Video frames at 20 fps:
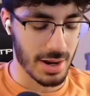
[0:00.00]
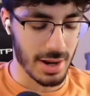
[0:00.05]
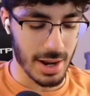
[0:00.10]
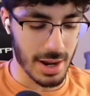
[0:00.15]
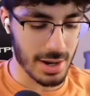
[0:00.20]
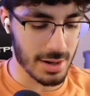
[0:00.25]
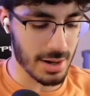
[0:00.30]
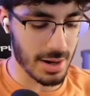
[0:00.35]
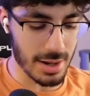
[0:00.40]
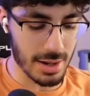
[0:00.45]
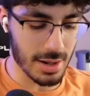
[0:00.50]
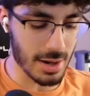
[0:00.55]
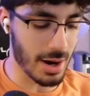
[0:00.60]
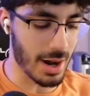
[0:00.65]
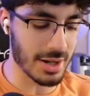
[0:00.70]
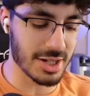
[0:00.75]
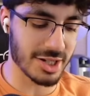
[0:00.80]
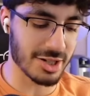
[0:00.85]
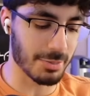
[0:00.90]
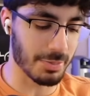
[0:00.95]
And,
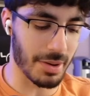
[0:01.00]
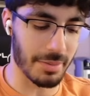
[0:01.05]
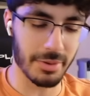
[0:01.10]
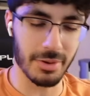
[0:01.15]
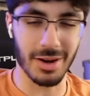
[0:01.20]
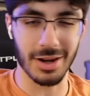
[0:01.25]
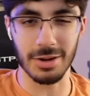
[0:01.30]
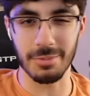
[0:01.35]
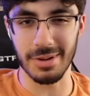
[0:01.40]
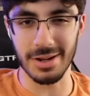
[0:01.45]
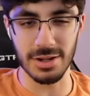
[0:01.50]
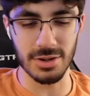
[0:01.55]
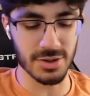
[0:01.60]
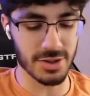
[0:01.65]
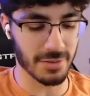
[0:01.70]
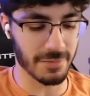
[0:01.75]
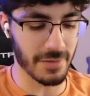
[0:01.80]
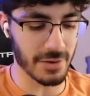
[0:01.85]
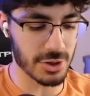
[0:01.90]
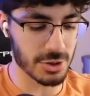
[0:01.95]
I'd still probably recommend
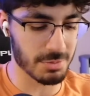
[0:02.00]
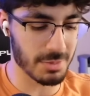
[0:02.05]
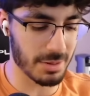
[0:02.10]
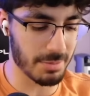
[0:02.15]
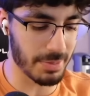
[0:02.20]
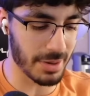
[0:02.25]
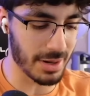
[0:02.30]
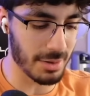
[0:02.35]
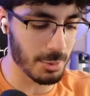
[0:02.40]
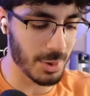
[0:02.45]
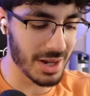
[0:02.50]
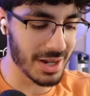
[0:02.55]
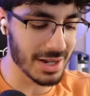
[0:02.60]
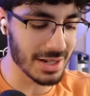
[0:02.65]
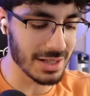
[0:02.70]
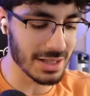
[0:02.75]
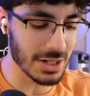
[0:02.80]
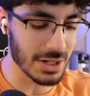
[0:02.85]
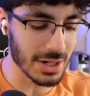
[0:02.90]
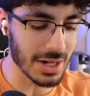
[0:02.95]
using Fisherman. But we
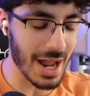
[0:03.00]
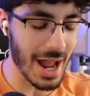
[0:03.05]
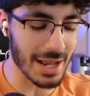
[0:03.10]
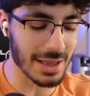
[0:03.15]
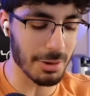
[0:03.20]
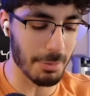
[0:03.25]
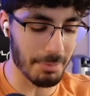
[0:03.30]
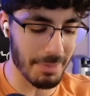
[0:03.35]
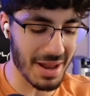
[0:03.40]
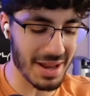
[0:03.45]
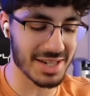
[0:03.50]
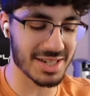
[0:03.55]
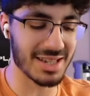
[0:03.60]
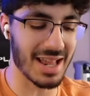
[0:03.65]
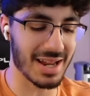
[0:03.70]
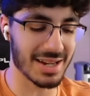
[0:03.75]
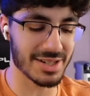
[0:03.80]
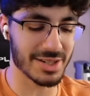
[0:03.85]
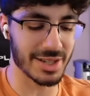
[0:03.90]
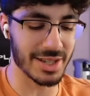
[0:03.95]
can look at the best
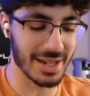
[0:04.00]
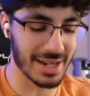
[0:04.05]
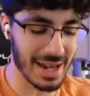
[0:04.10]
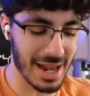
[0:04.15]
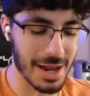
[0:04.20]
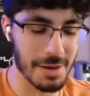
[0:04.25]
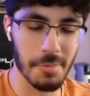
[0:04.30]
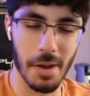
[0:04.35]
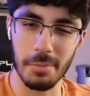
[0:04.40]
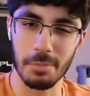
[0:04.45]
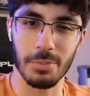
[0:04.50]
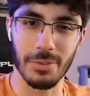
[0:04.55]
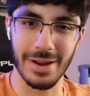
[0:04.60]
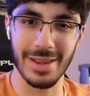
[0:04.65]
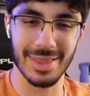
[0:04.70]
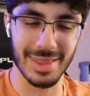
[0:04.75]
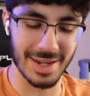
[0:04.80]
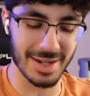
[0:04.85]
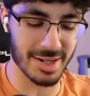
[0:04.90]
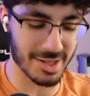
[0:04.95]
decks in the game and
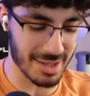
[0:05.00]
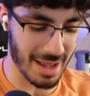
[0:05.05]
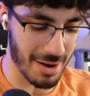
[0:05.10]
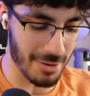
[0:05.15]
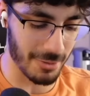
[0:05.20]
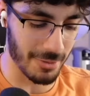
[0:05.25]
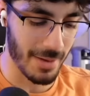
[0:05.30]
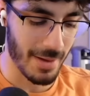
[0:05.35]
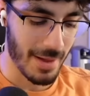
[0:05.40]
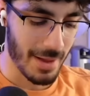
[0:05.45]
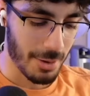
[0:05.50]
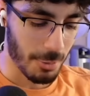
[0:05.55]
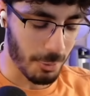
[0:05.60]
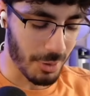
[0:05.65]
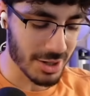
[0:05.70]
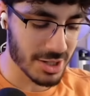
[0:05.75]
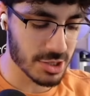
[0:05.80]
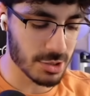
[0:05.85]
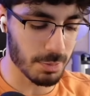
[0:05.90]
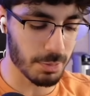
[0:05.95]
break this down.
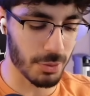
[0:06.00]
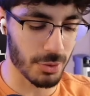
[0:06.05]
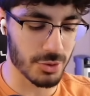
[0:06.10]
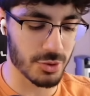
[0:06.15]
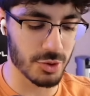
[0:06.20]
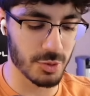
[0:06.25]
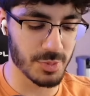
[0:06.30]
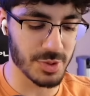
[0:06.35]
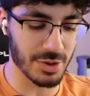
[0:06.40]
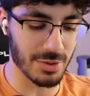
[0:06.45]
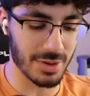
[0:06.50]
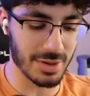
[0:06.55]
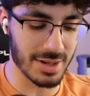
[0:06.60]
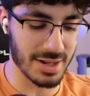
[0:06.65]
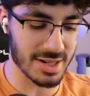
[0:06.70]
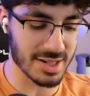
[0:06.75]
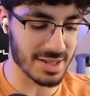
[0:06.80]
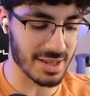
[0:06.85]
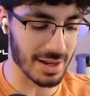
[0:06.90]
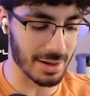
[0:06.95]
What support troops are in
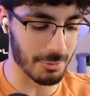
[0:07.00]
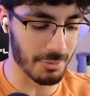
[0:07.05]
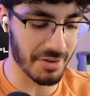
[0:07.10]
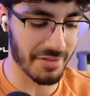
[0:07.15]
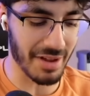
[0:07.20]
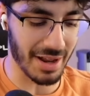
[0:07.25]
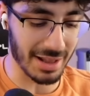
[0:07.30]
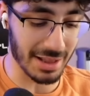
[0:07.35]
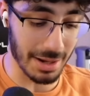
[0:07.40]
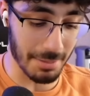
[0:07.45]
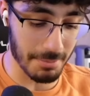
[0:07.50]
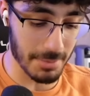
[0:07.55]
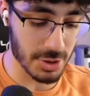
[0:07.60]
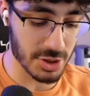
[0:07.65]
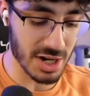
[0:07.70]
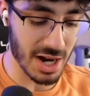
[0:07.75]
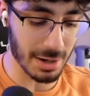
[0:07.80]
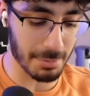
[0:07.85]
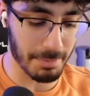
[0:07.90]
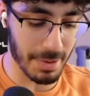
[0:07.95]
this thing? We've got
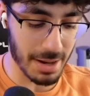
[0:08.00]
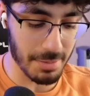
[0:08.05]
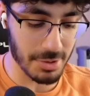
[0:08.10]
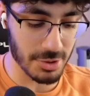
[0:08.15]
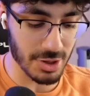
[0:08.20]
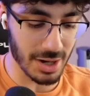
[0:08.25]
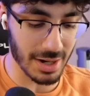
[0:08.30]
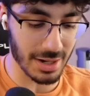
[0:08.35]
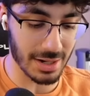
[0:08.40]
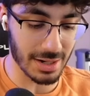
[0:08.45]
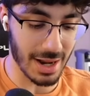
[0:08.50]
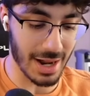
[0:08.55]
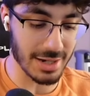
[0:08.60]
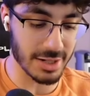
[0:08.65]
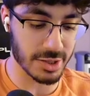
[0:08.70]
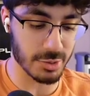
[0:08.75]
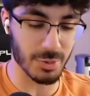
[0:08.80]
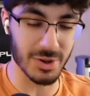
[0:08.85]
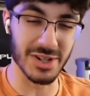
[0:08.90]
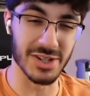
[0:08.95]
Lumberjack, Baby Dragon, and
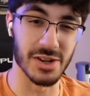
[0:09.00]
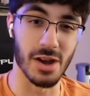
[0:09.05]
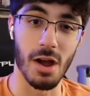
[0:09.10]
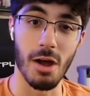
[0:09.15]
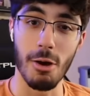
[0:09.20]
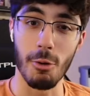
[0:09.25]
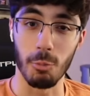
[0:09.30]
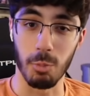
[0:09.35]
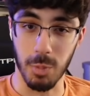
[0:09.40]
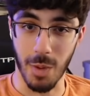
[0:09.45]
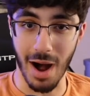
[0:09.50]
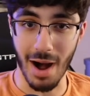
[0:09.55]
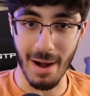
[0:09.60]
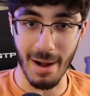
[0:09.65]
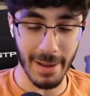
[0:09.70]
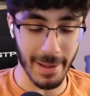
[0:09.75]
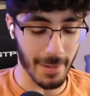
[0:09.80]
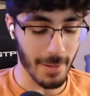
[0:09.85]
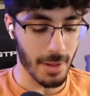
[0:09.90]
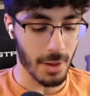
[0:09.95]
Ice Wiz.
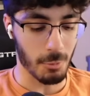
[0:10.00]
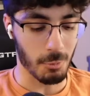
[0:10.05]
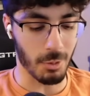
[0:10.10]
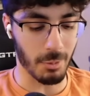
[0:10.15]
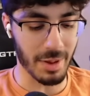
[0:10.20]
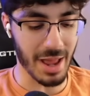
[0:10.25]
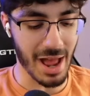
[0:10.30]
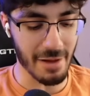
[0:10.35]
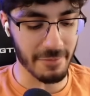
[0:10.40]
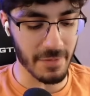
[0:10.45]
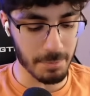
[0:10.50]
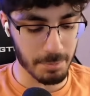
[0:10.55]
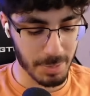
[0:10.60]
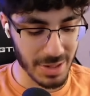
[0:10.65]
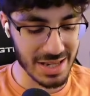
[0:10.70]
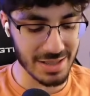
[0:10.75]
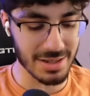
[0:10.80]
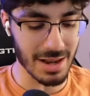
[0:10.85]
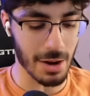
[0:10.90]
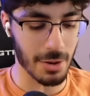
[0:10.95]
Why? Well, we have a
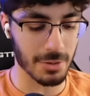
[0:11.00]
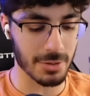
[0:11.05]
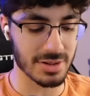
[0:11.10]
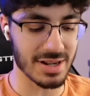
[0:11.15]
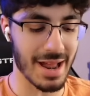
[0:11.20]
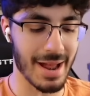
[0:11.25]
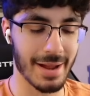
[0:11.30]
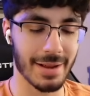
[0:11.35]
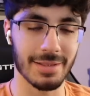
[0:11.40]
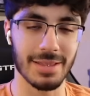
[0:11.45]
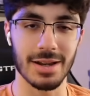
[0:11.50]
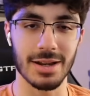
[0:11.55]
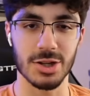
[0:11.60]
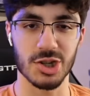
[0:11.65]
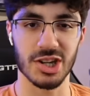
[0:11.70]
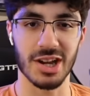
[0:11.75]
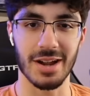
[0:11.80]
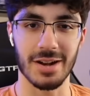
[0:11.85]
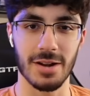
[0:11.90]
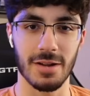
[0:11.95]
beatdown deck that
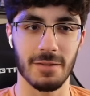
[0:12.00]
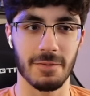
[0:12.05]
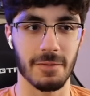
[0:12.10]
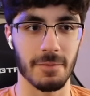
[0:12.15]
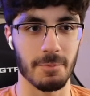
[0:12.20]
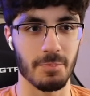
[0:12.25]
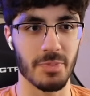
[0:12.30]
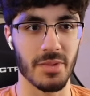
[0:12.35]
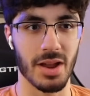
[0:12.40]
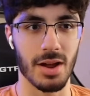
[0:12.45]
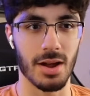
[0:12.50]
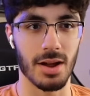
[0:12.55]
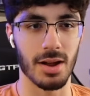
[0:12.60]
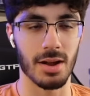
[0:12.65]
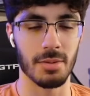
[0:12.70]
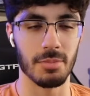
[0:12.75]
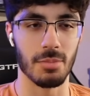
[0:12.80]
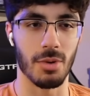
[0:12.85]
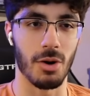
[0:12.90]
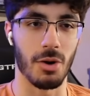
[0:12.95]
is kind of
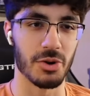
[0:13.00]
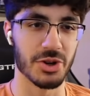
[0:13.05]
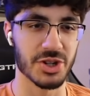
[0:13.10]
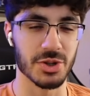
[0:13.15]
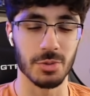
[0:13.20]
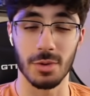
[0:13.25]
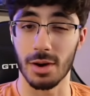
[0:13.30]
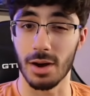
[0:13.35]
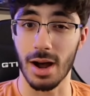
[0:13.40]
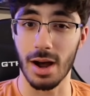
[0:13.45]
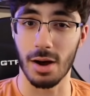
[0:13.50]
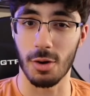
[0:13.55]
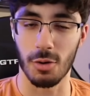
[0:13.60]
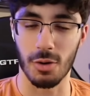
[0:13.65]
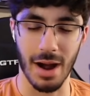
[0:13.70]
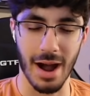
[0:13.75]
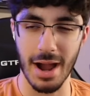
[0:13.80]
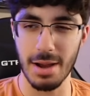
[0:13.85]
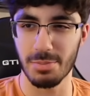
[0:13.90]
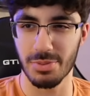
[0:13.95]
also a
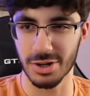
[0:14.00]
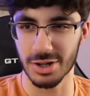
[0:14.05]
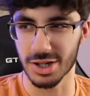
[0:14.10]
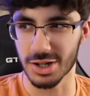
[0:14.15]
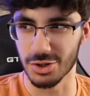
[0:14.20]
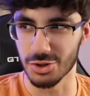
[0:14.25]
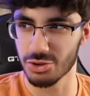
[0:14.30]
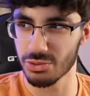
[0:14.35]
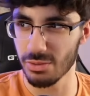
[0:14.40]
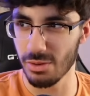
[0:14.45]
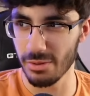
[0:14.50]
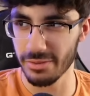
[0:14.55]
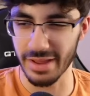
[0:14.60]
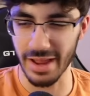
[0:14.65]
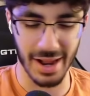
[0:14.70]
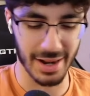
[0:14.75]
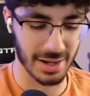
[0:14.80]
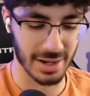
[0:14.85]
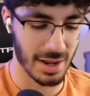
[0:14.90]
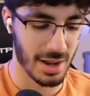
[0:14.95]
hybrid control
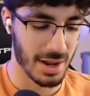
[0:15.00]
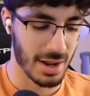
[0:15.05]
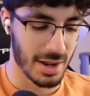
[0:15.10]
deck.